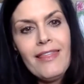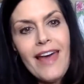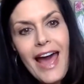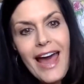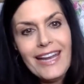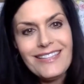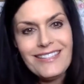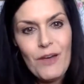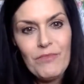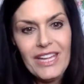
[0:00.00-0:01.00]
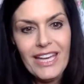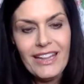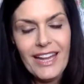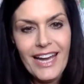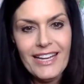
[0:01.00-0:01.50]
that is
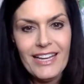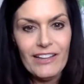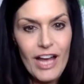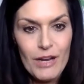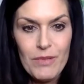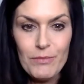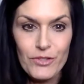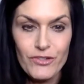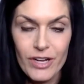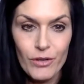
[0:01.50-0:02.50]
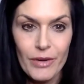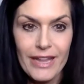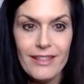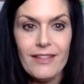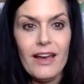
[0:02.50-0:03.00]
something that a lot of people struggle
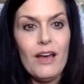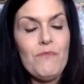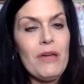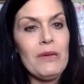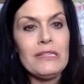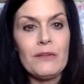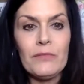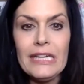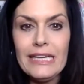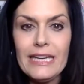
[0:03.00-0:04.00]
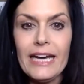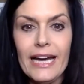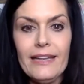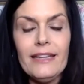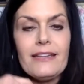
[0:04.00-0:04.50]
with. Um, maybe some leaky
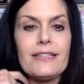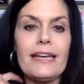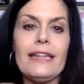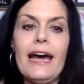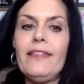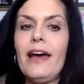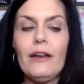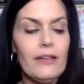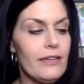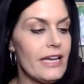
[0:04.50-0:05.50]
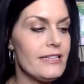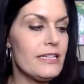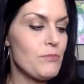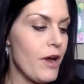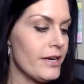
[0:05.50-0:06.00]
gut, things like that. That that
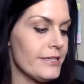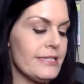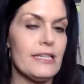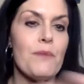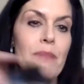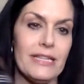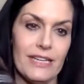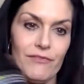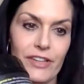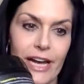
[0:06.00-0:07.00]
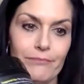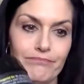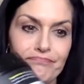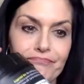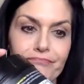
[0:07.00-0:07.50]
this product is amazing for
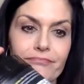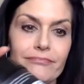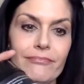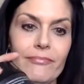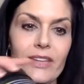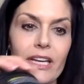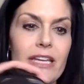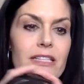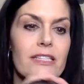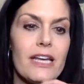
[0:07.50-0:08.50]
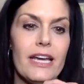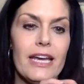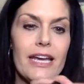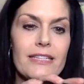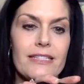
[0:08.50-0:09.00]
that. It's
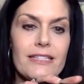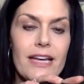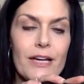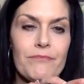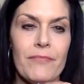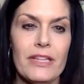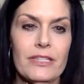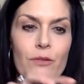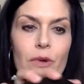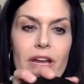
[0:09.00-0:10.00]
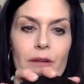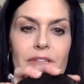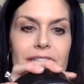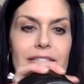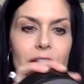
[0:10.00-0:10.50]
it's um it's the one I
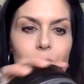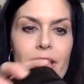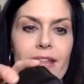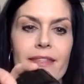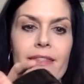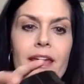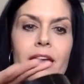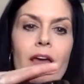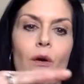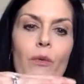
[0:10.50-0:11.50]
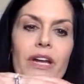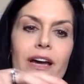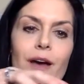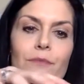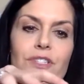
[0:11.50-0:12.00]
would stick with when
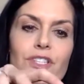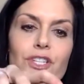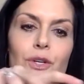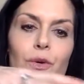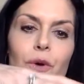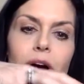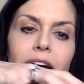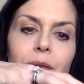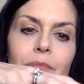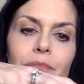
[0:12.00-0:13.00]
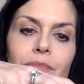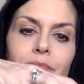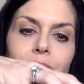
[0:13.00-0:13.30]
it comes to um